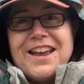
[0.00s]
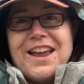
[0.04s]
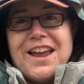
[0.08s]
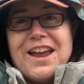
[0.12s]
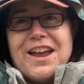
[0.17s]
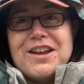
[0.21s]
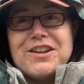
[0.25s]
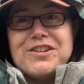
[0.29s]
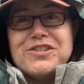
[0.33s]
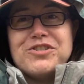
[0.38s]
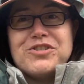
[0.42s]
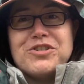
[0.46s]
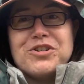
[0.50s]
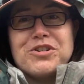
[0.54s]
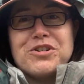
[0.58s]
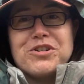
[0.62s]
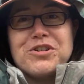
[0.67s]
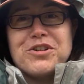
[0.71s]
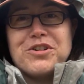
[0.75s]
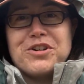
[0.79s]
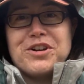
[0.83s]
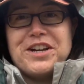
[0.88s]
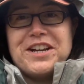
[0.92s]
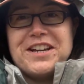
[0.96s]
And
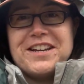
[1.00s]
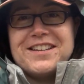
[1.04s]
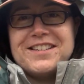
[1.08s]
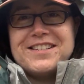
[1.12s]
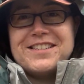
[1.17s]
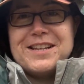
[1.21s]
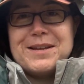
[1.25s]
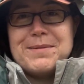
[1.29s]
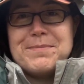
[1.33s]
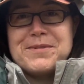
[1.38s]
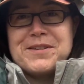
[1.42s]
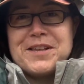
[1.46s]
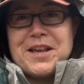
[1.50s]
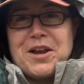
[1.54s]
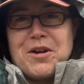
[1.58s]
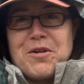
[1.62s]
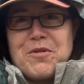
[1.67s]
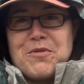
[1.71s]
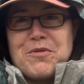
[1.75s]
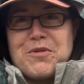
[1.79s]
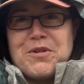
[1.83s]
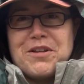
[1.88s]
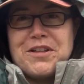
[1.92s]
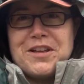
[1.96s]
Sugarcreek seems like
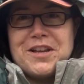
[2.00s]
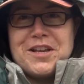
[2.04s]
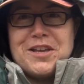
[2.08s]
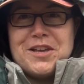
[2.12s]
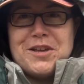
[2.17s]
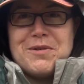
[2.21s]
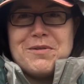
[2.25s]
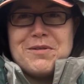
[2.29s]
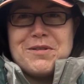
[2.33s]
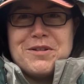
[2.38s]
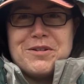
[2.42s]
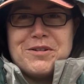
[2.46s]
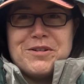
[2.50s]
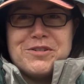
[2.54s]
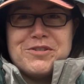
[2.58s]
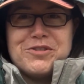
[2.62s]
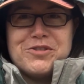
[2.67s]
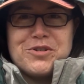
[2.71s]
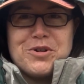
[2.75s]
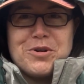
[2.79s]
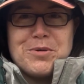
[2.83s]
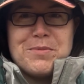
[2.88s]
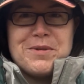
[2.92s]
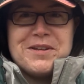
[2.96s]
a really cute little
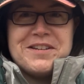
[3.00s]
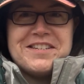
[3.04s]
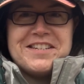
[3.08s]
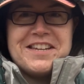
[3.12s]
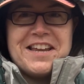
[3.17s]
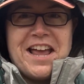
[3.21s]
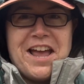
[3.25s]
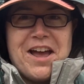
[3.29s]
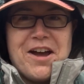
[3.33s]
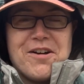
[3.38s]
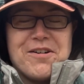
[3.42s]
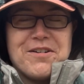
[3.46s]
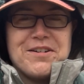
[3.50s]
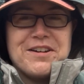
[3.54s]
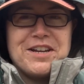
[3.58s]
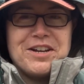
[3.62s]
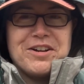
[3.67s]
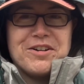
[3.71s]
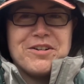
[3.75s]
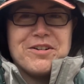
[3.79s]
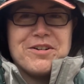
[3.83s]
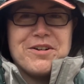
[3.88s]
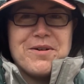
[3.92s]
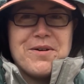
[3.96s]
German town
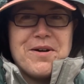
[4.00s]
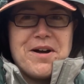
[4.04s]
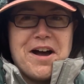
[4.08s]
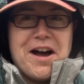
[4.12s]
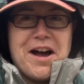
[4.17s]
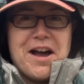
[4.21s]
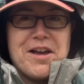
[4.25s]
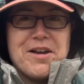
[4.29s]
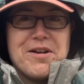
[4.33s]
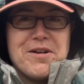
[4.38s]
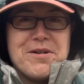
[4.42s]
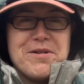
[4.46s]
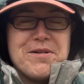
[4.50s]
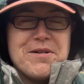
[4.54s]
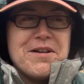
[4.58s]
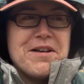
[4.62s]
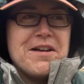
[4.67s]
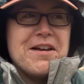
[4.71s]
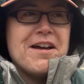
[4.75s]
here in Ohio.